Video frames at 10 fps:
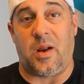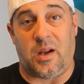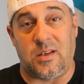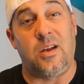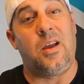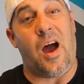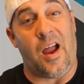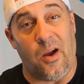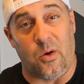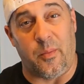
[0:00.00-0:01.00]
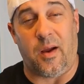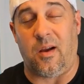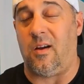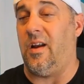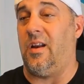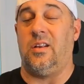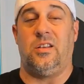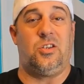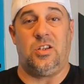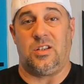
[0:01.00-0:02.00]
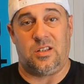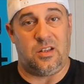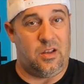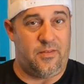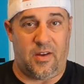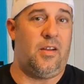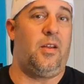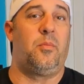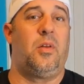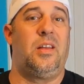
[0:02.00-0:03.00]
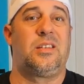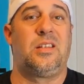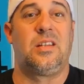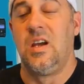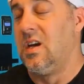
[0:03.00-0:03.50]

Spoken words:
but I can tell you I own a pair and it is just very unpleasant.